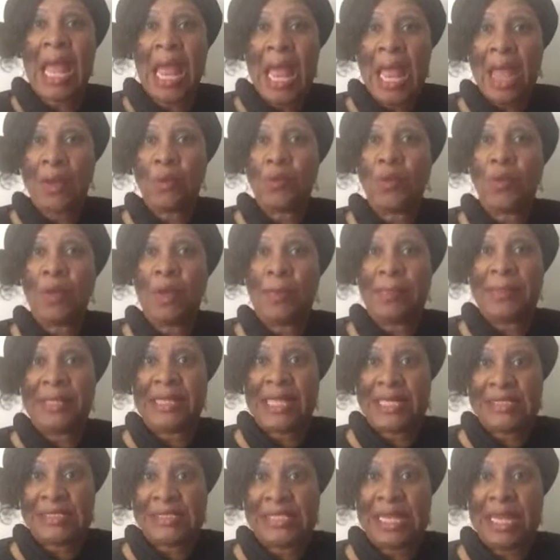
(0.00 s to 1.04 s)
I grew up in
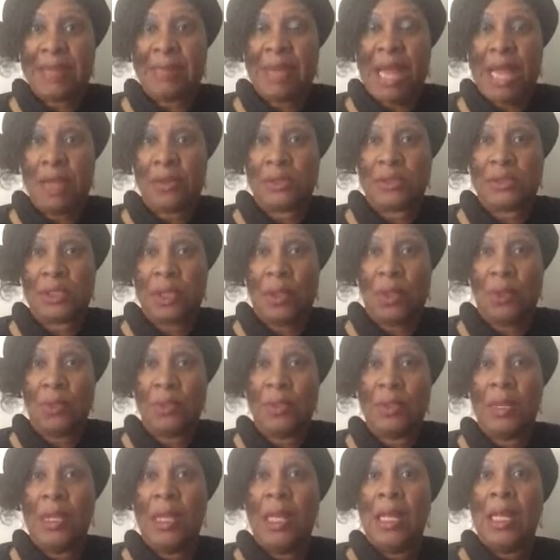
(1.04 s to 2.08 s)
that same household.
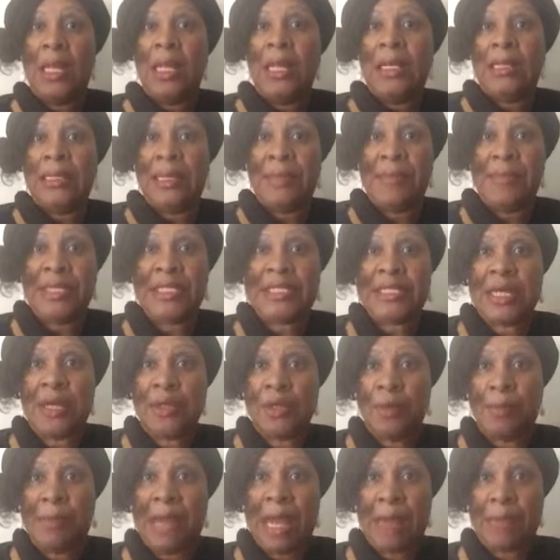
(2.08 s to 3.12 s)
Let me tell
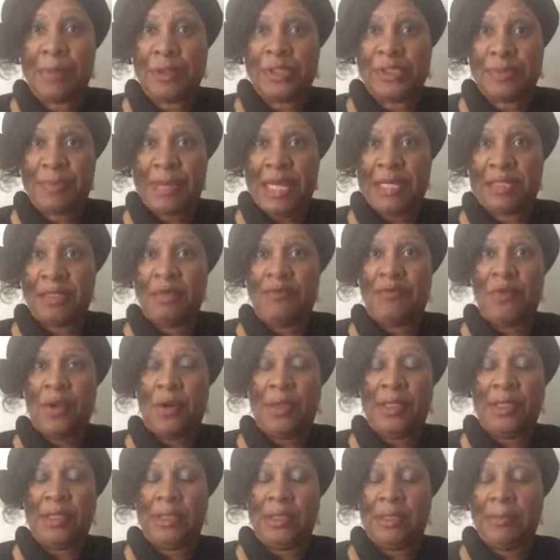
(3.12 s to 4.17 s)
you my perspective
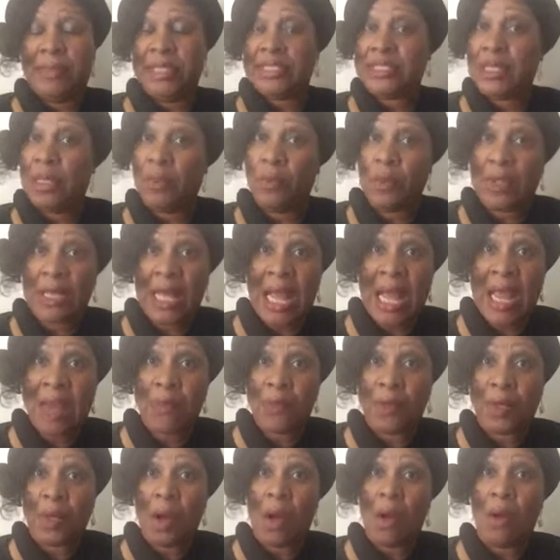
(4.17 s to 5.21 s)
on it. Let me tell you what I
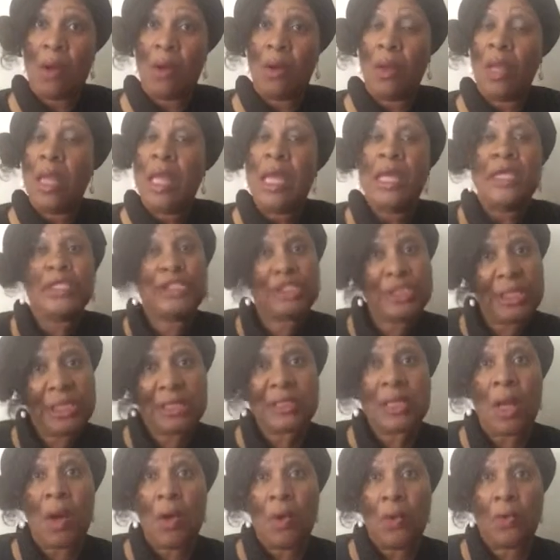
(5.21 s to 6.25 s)
recall.
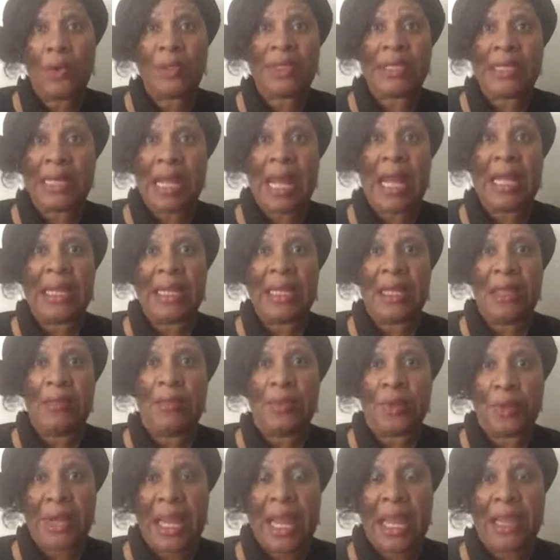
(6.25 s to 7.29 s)
She's older than I
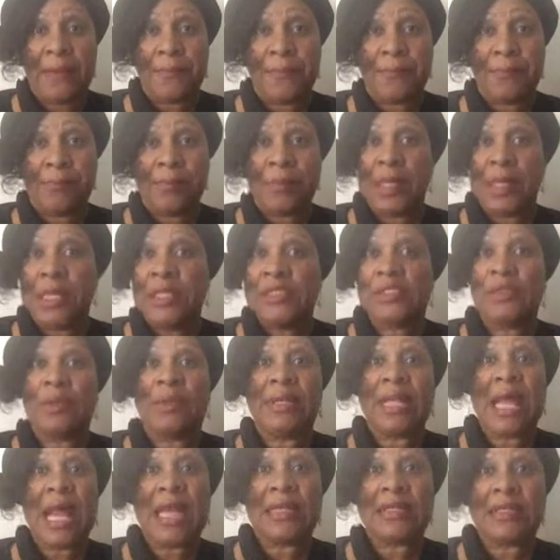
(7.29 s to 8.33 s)
am, okay? So a
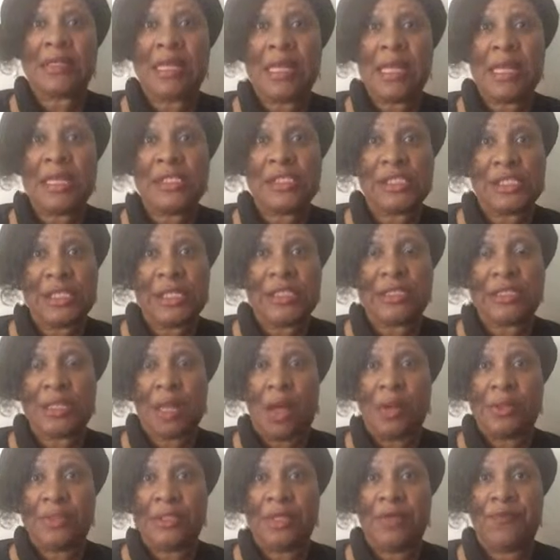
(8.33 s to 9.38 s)
lot of things she
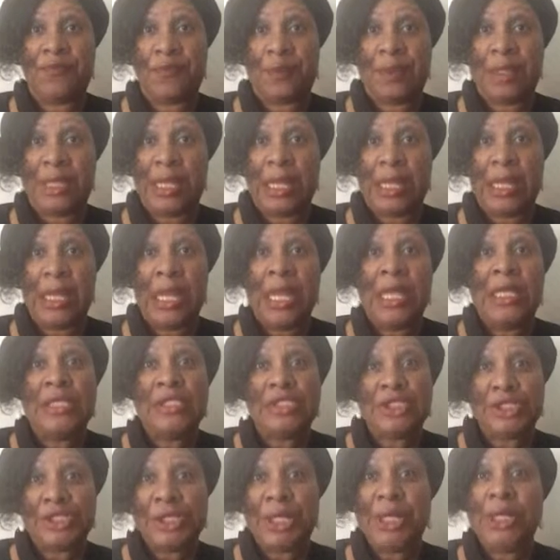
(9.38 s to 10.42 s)
saw differently.
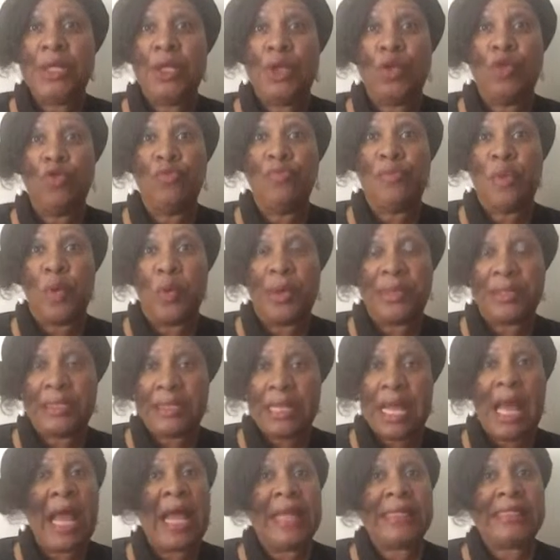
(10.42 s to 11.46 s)
She knew more
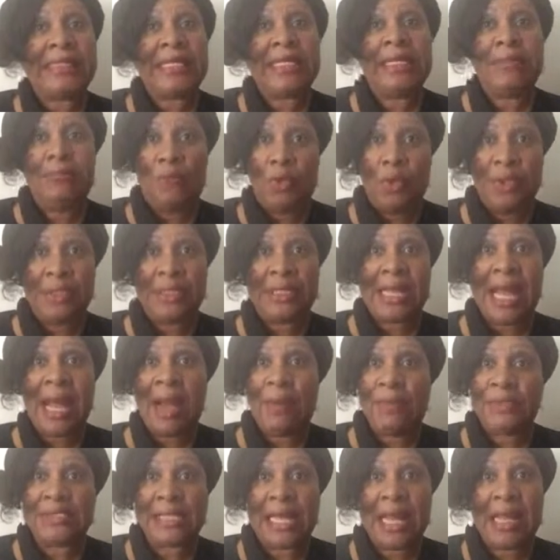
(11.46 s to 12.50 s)
than I did, more than I
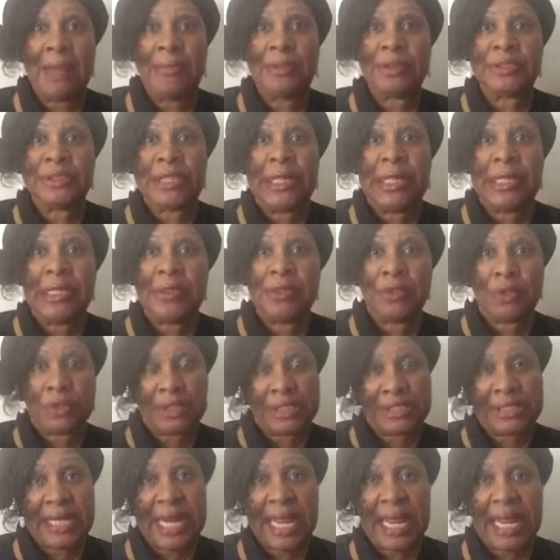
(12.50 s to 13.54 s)
was able to
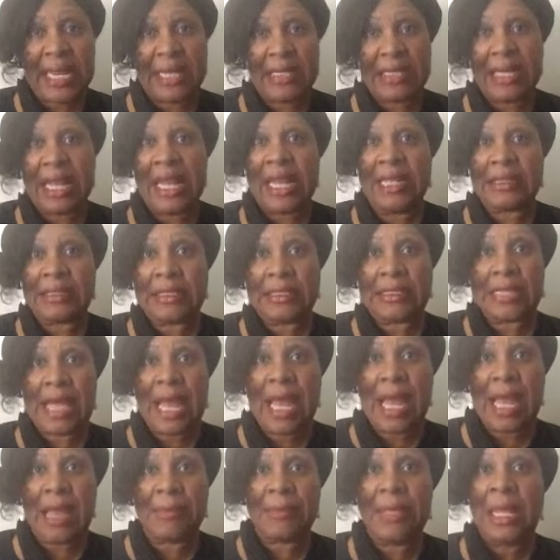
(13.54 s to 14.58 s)
understand at the
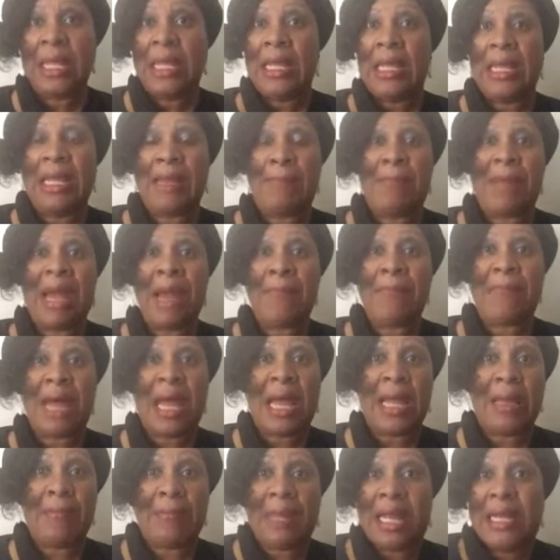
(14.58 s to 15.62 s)
time. In my
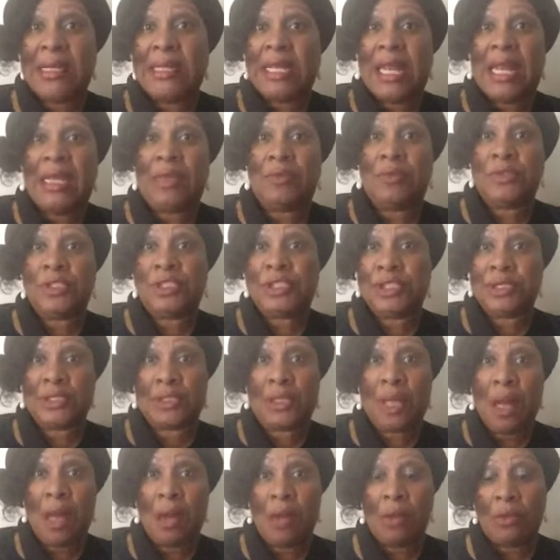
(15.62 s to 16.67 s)
mind, my daddy was
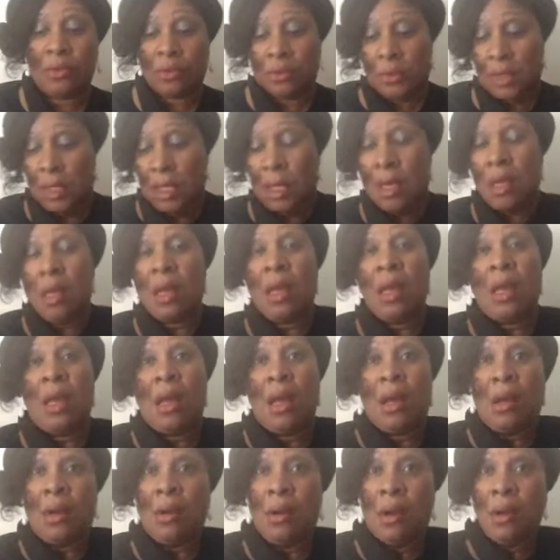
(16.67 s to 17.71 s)
just gone.
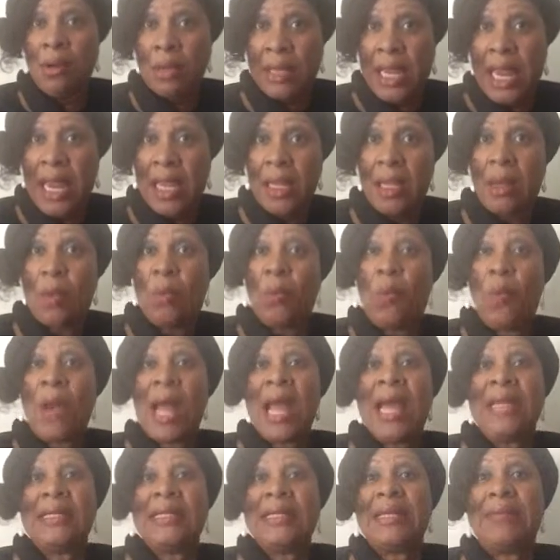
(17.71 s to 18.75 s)
Okay,
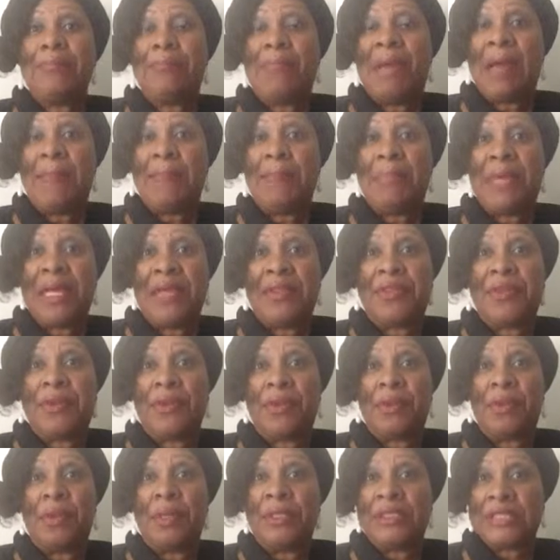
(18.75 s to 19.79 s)
why did my
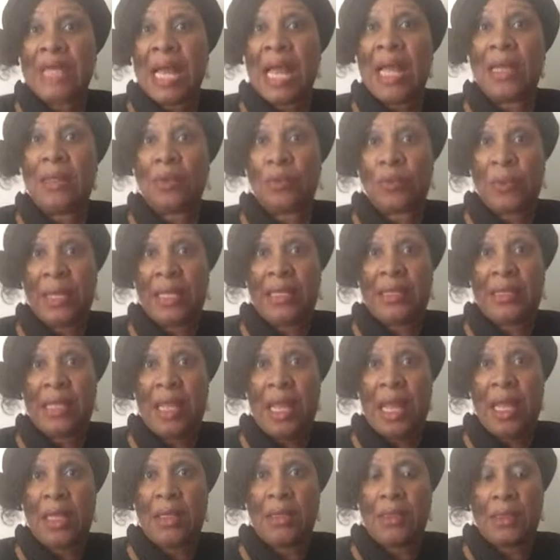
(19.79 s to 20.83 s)
mother tolerate
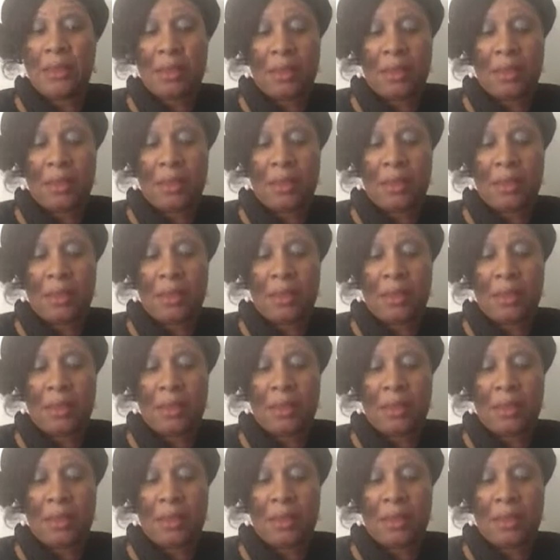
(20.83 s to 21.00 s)
that?